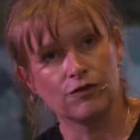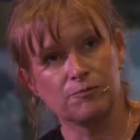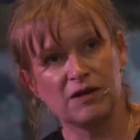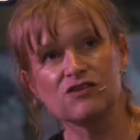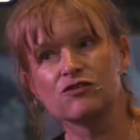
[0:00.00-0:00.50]

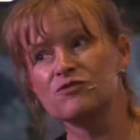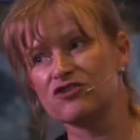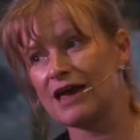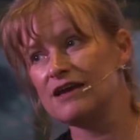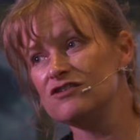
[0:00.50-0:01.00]
There'd been some
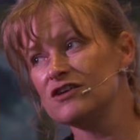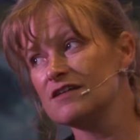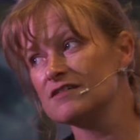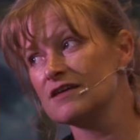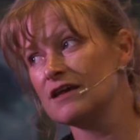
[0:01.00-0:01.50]

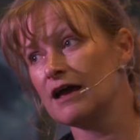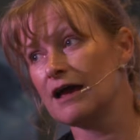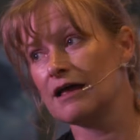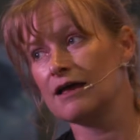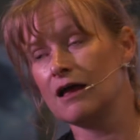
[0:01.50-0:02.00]
changes.
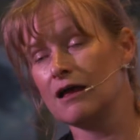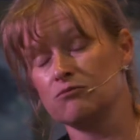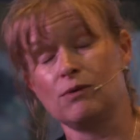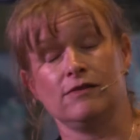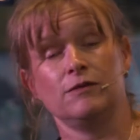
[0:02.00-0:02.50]

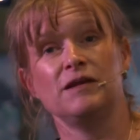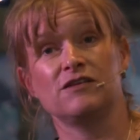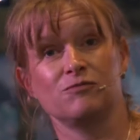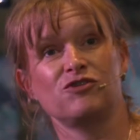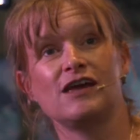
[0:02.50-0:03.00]
There'd
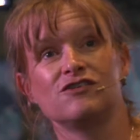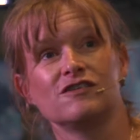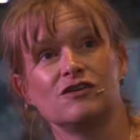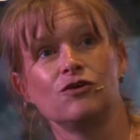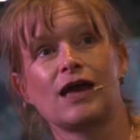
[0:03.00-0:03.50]
been some
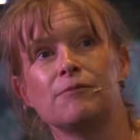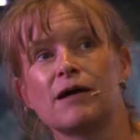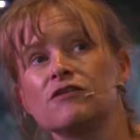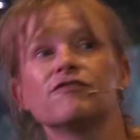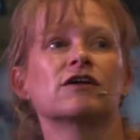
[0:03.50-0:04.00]
changes in UK
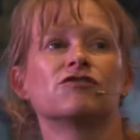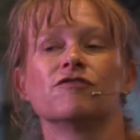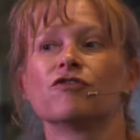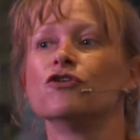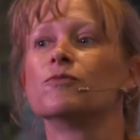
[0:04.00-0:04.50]

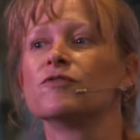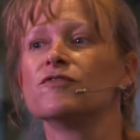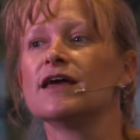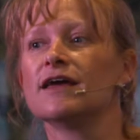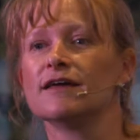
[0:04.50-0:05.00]
manufacturing for a number
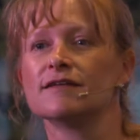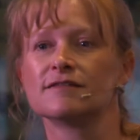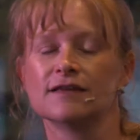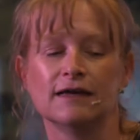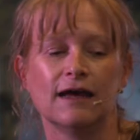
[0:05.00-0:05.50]
of
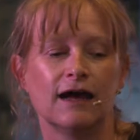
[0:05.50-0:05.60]
years,